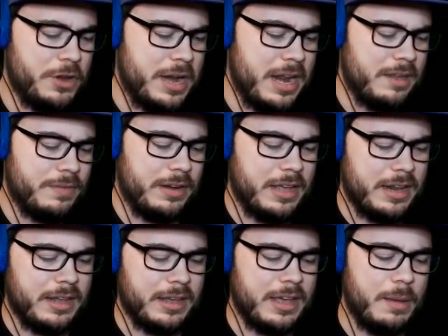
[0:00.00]
They're not even
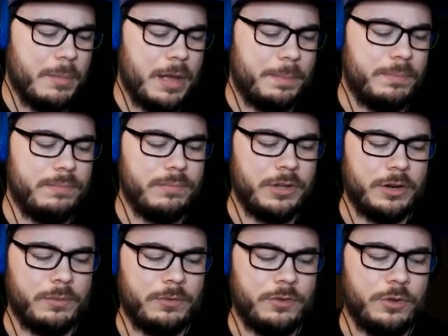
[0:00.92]
going to come up, you
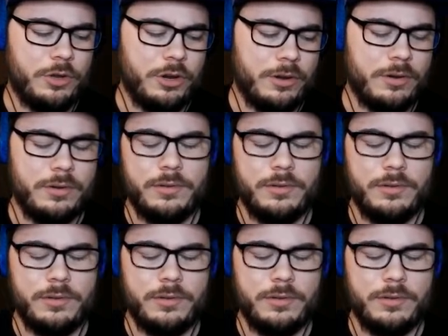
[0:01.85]
know, to your